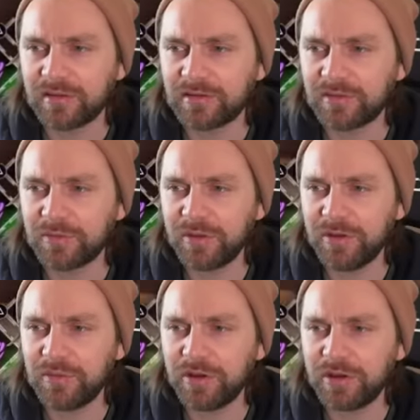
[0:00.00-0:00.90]
So you're kind
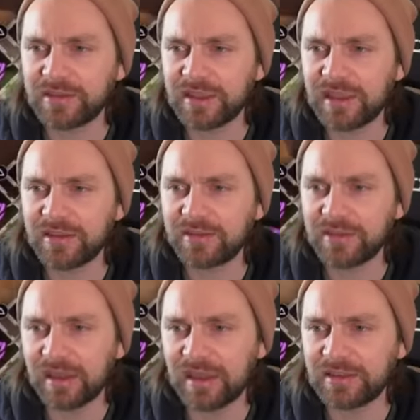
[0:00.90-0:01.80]
of working together. To,
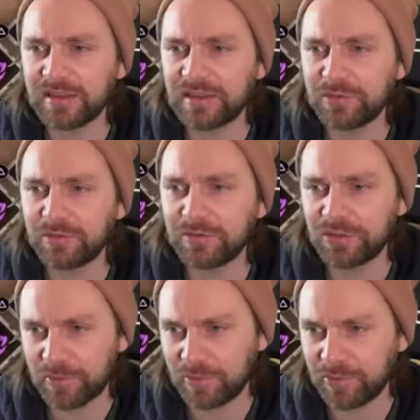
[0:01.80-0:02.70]
ideally, you want
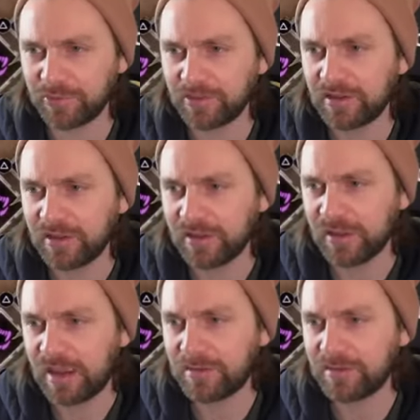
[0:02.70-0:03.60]
two people
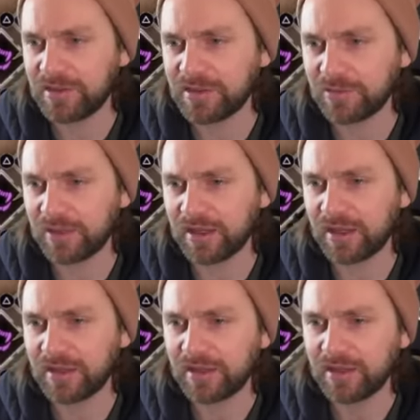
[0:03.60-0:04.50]
hammering this one
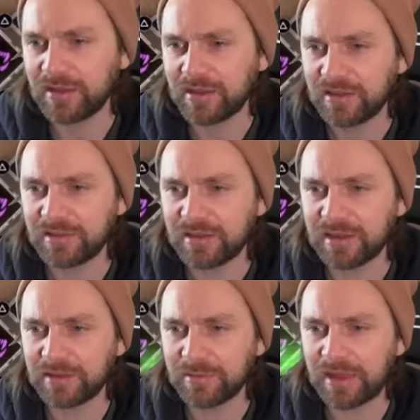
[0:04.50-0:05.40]
guy,
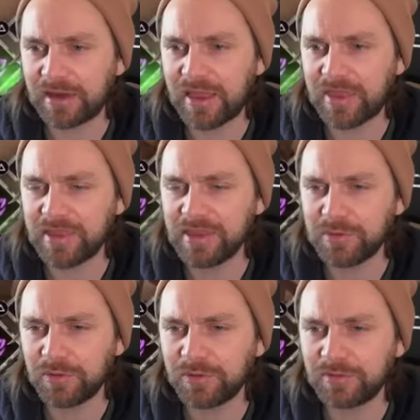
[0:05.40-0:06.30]
taking him down, and this
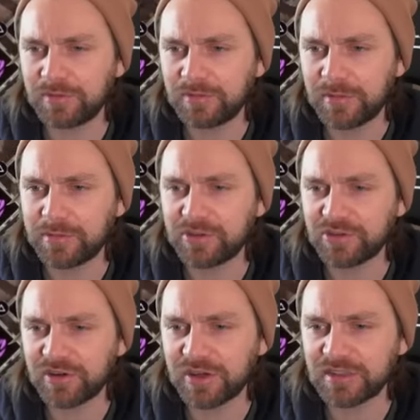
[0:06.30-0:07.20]
one maybe
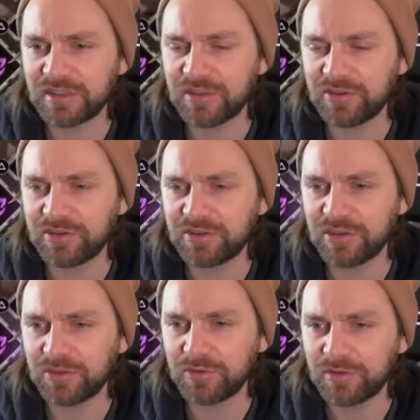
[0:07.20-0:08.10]
distracting the other
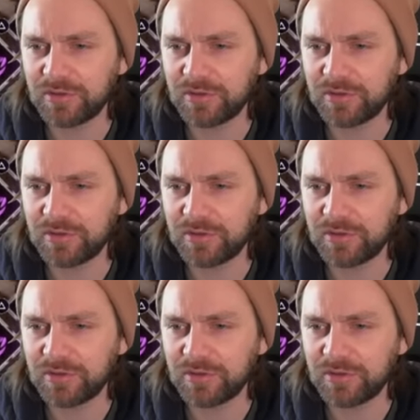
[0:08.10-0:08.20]
two.